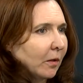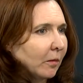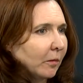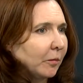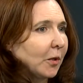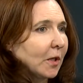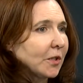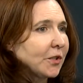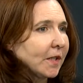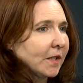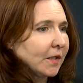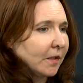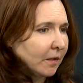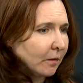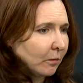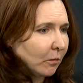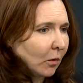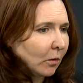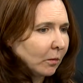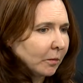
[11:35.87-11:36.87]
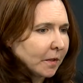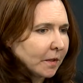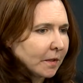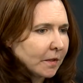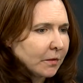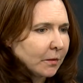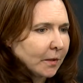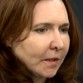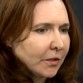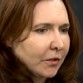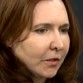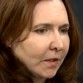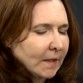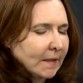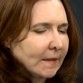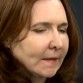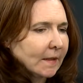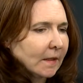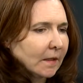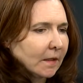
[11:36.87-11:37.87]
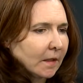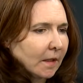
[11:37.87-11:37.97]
project at the moment, which is